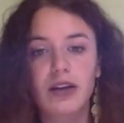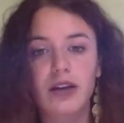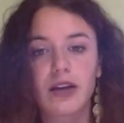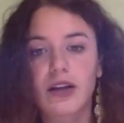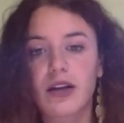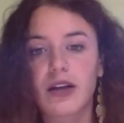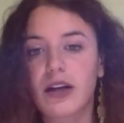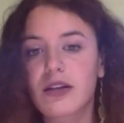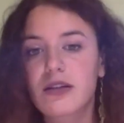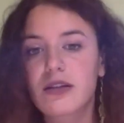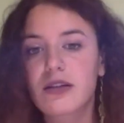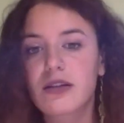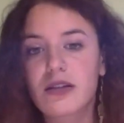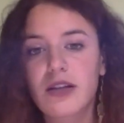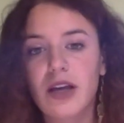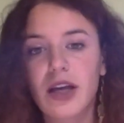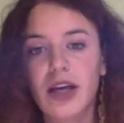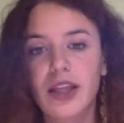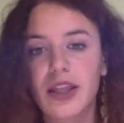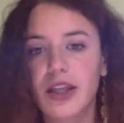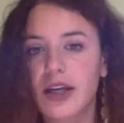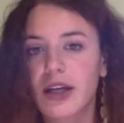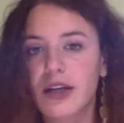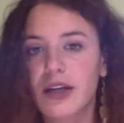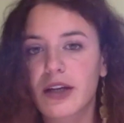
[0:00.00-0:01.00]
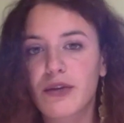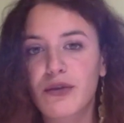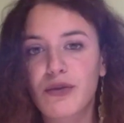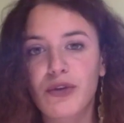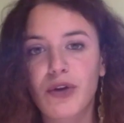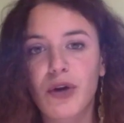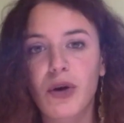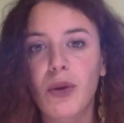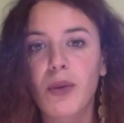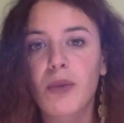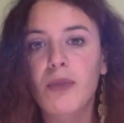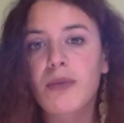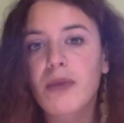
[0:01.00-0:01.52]
let's say that
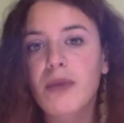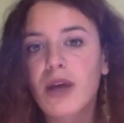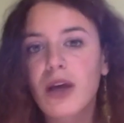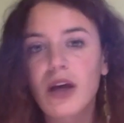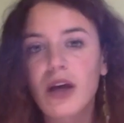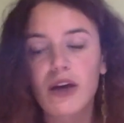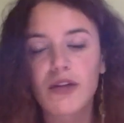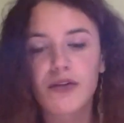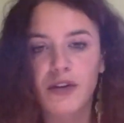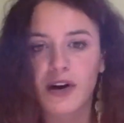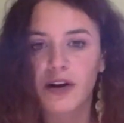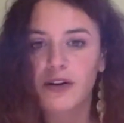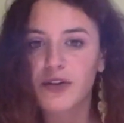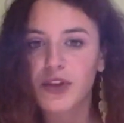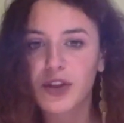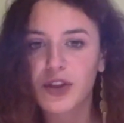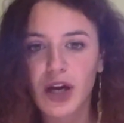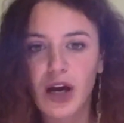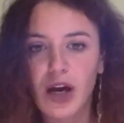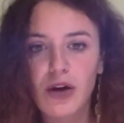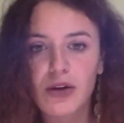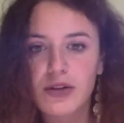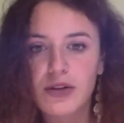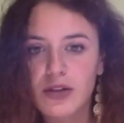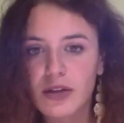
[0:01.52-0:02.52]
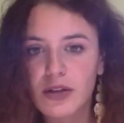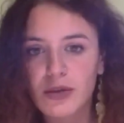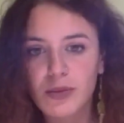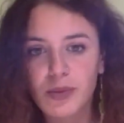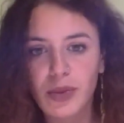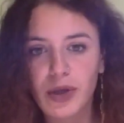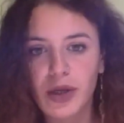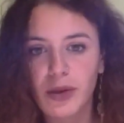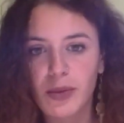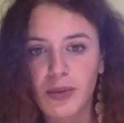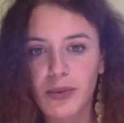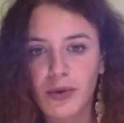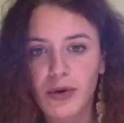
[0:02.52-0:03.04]
from 5,000
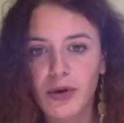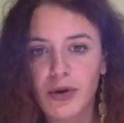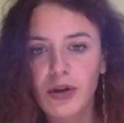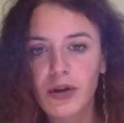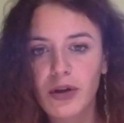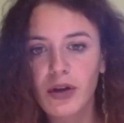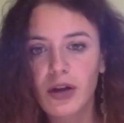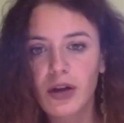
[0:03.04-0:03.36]
people,